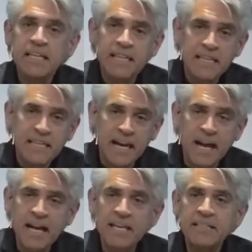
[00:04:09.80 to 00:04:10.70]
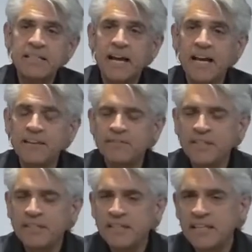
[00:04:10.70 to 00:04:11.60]
In thee I
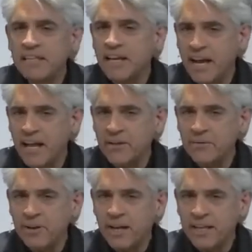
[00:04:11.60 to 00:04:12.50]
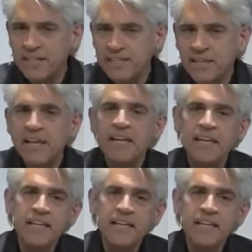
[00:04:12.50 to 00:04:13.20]
dive, in thee I rise,